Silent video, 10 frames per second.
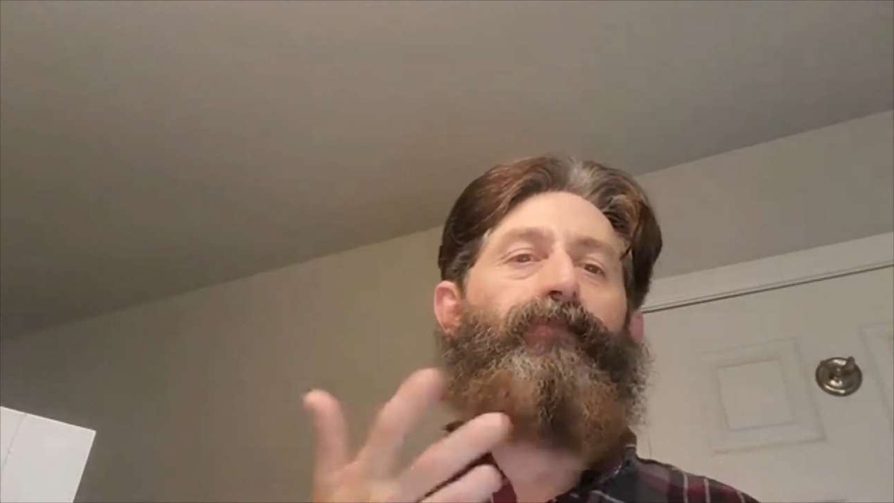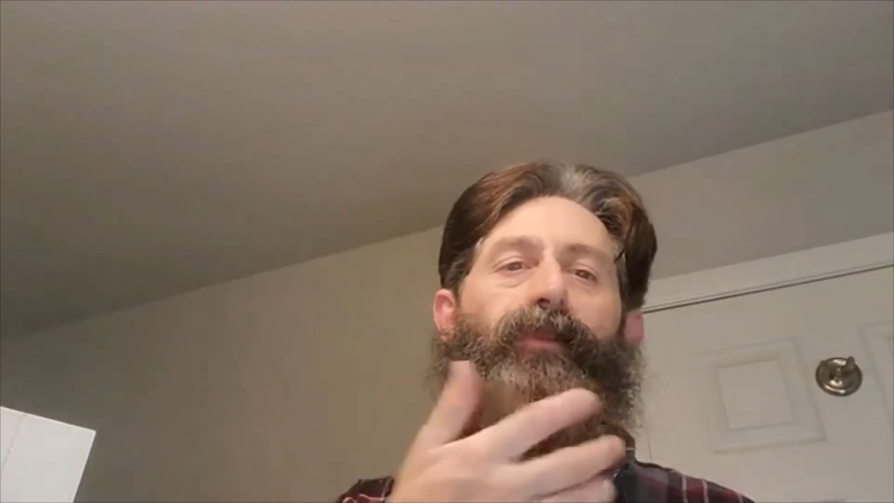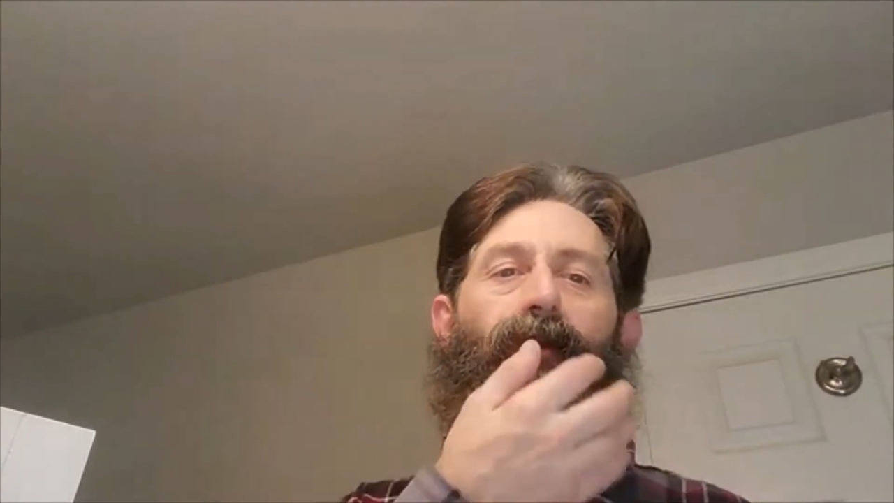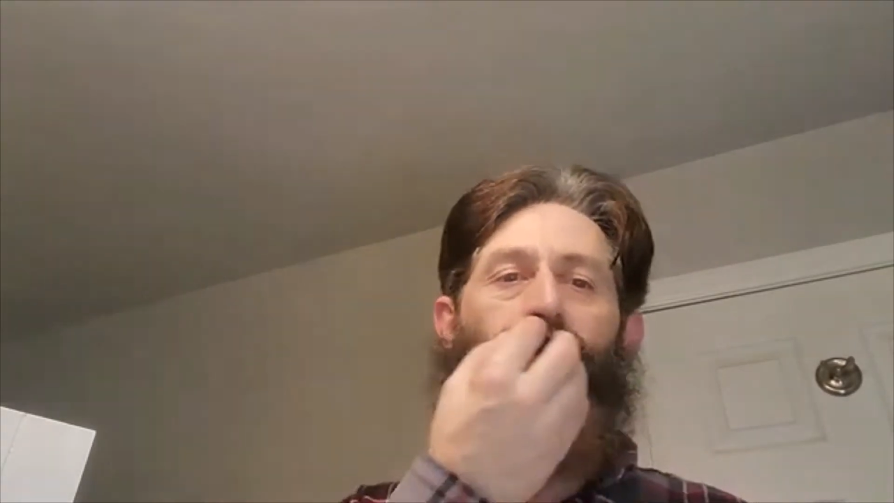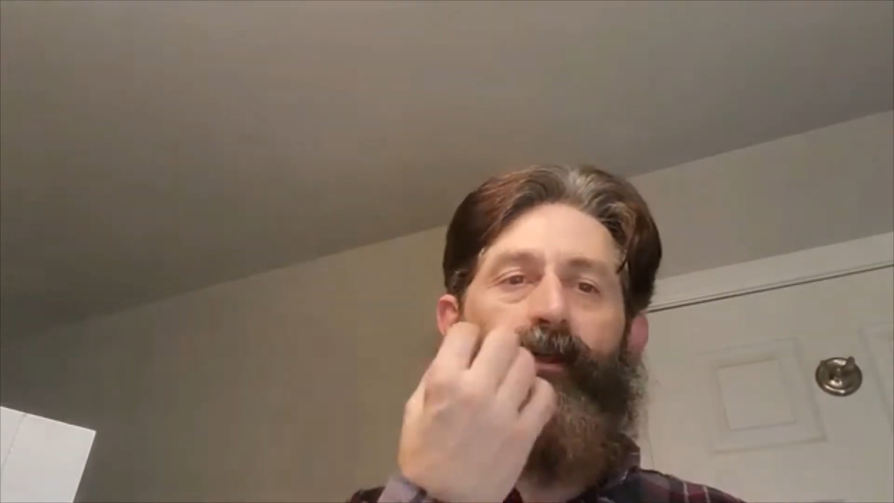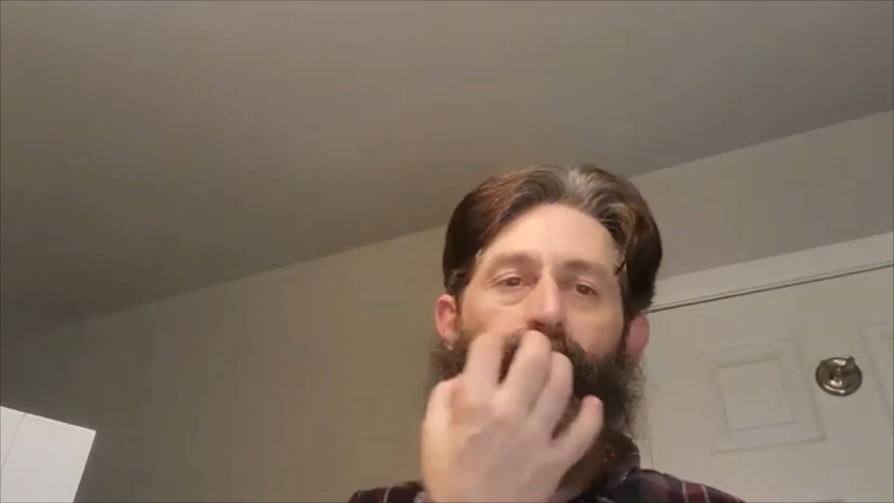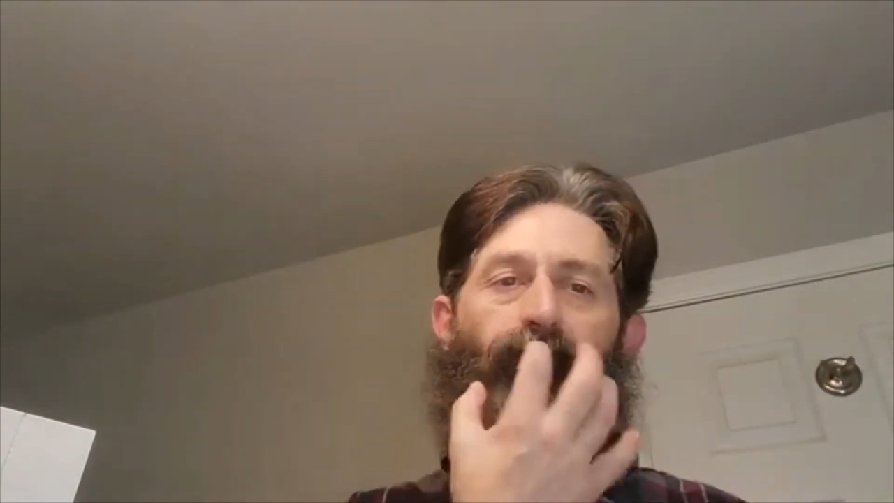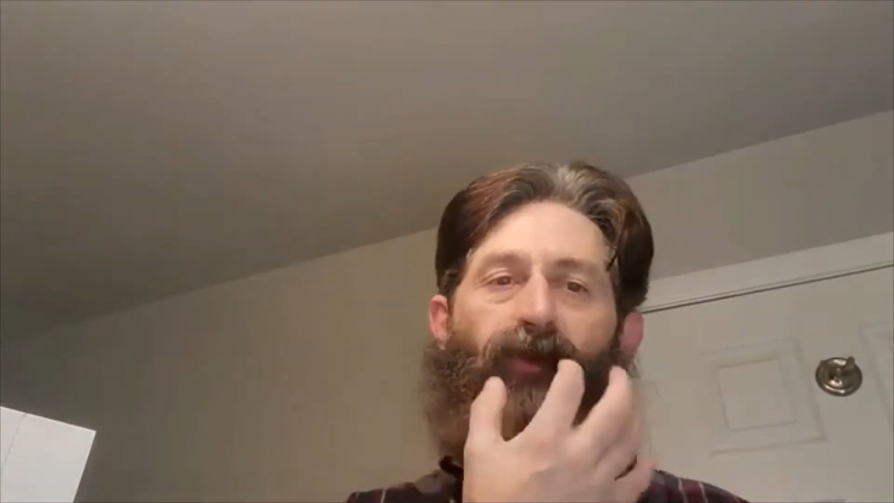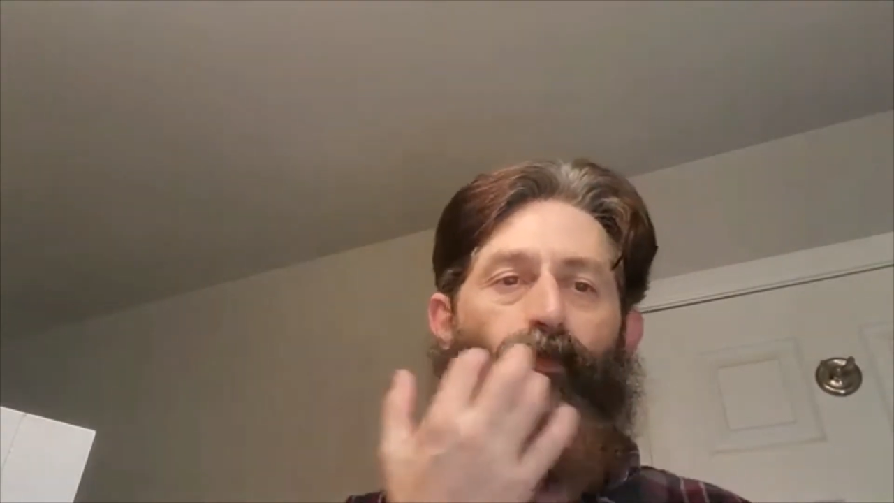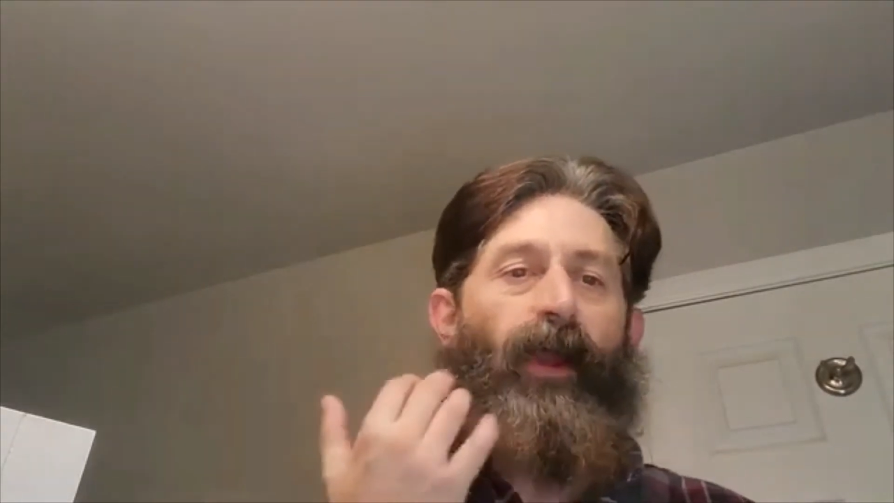you're going to
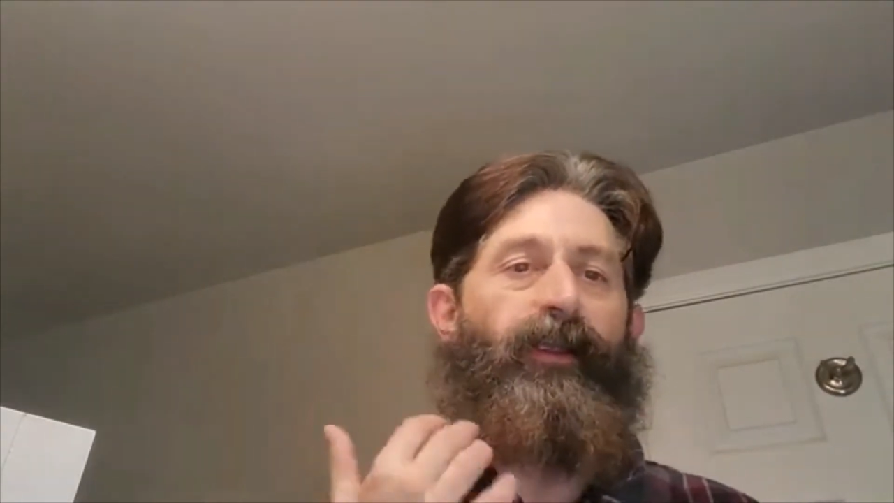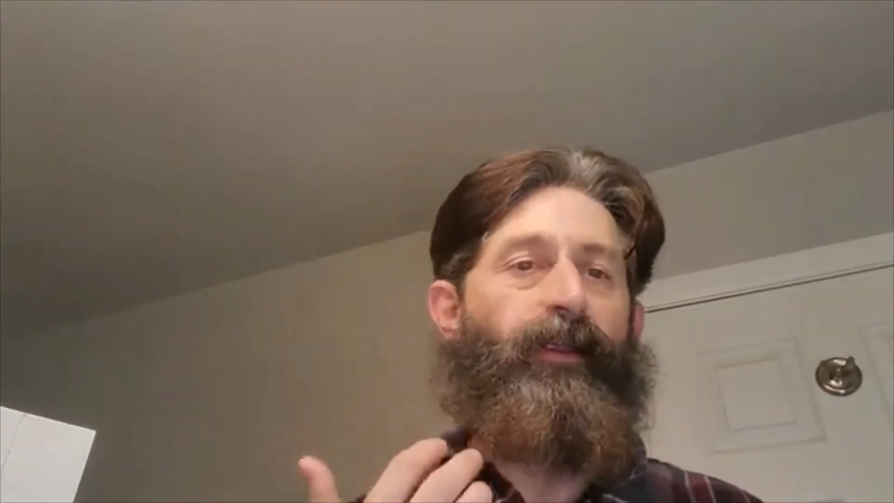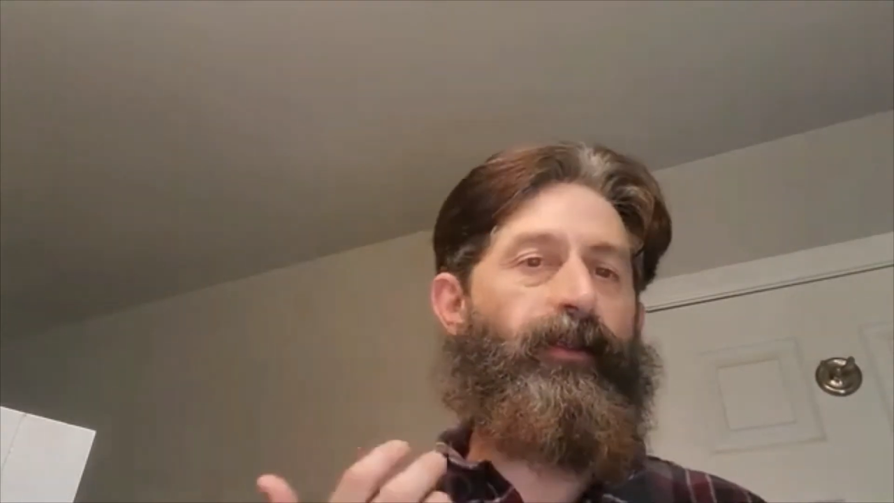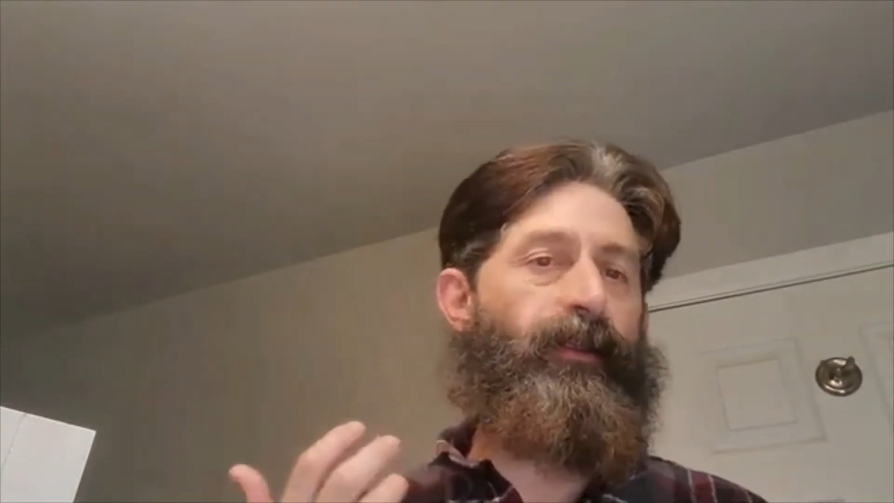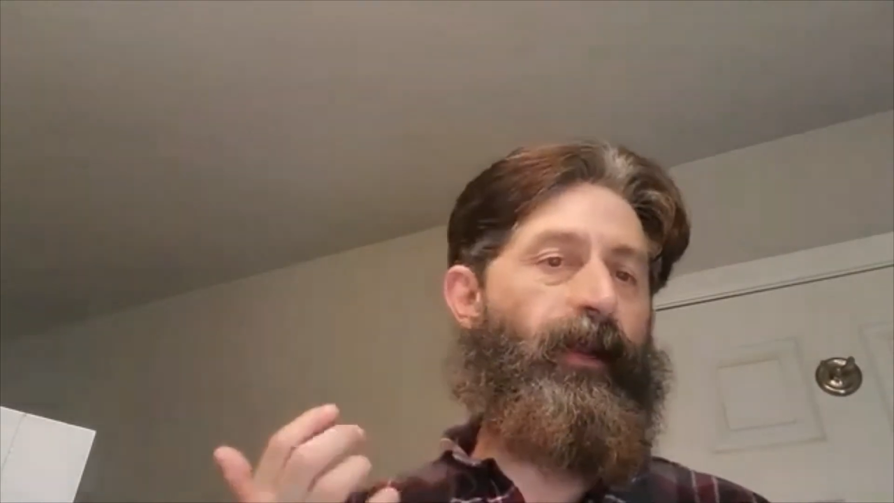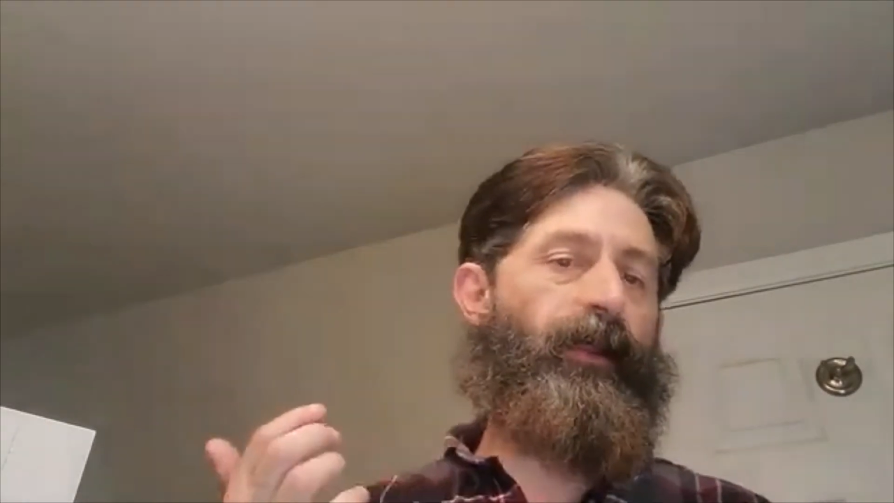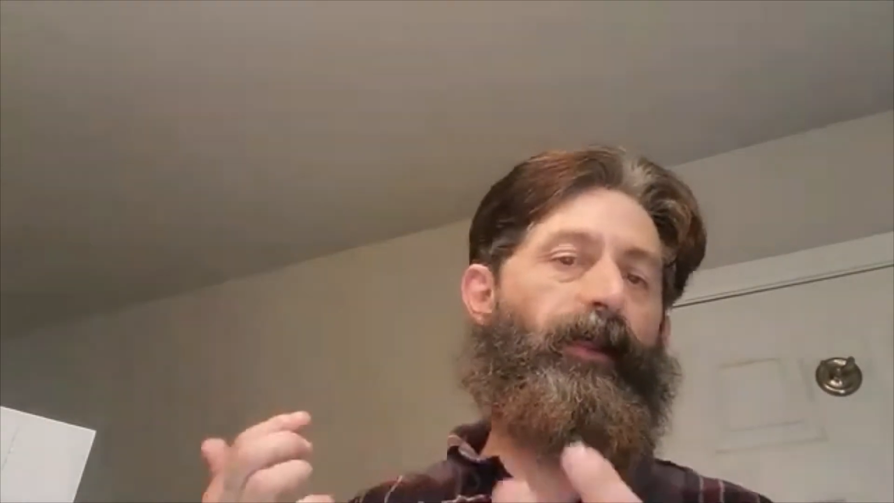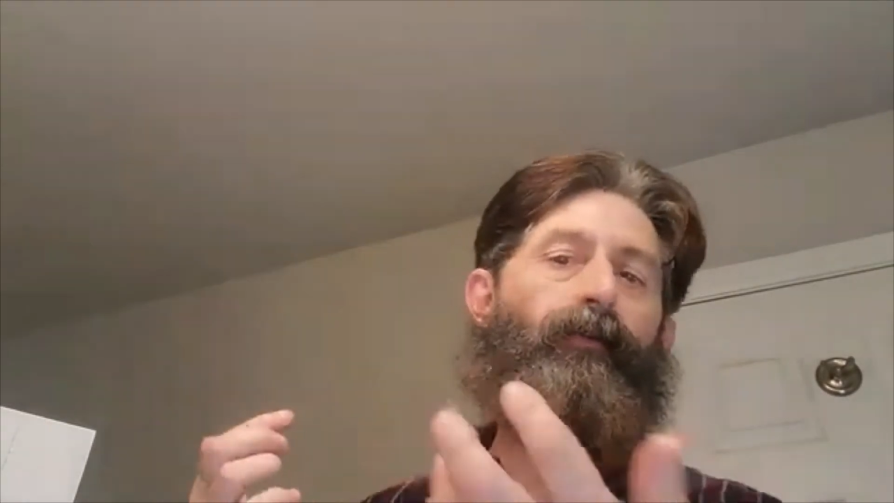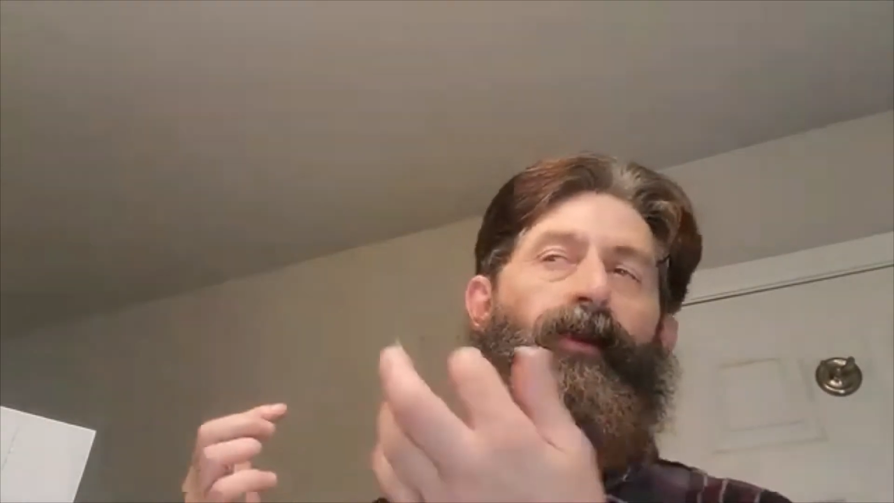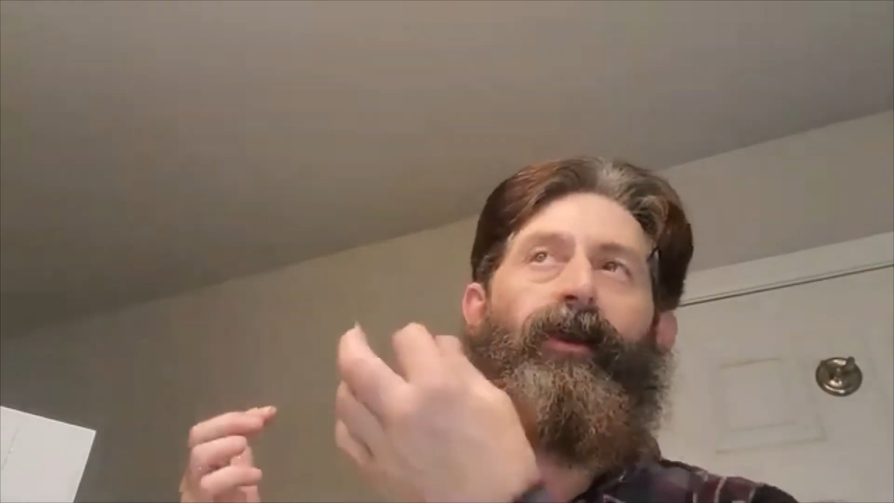be right in that
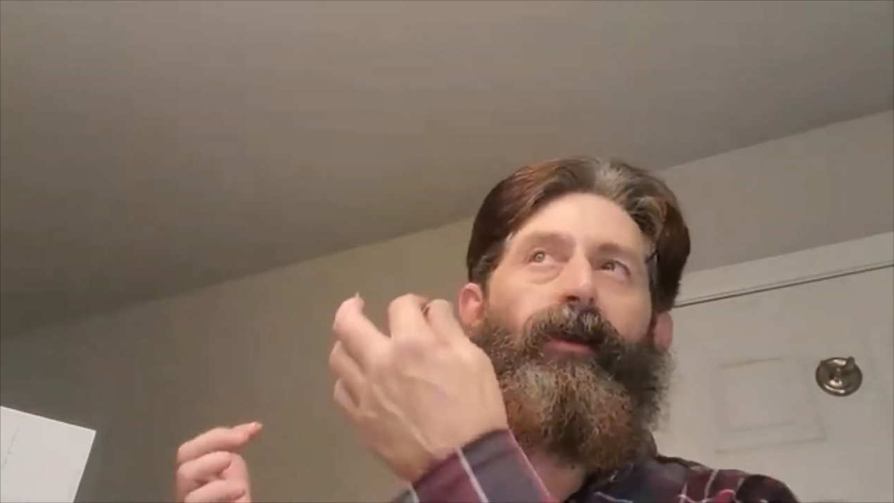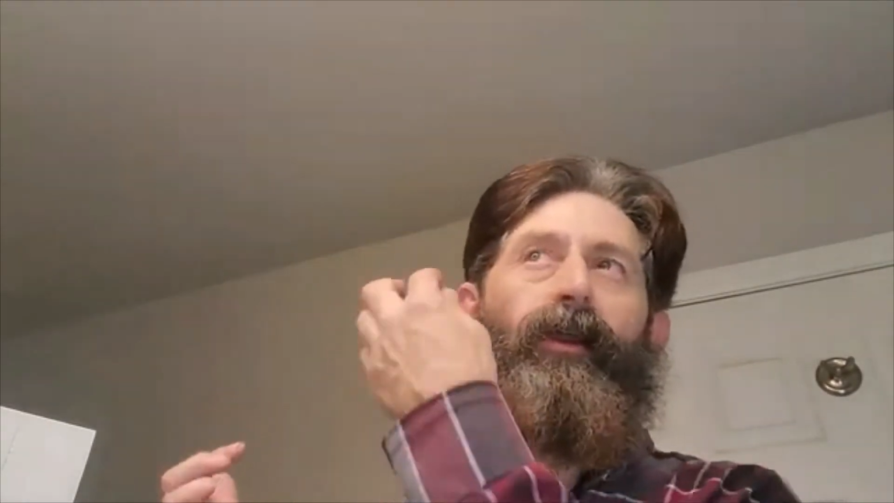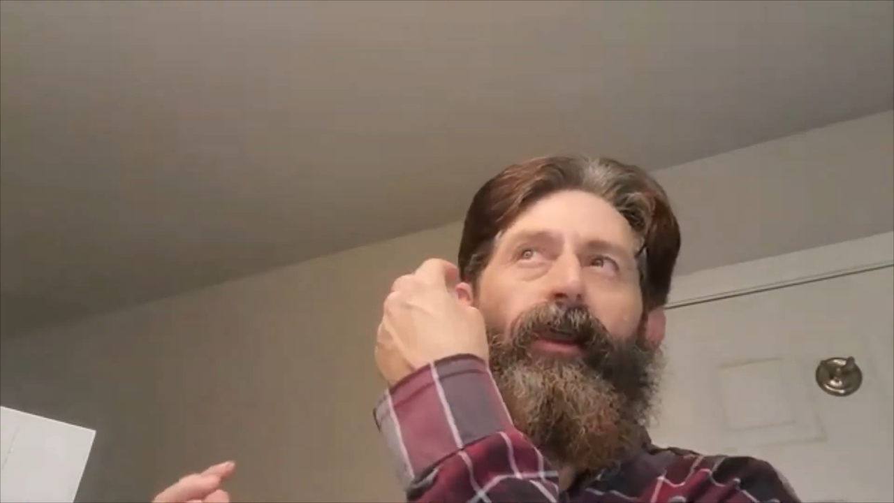area,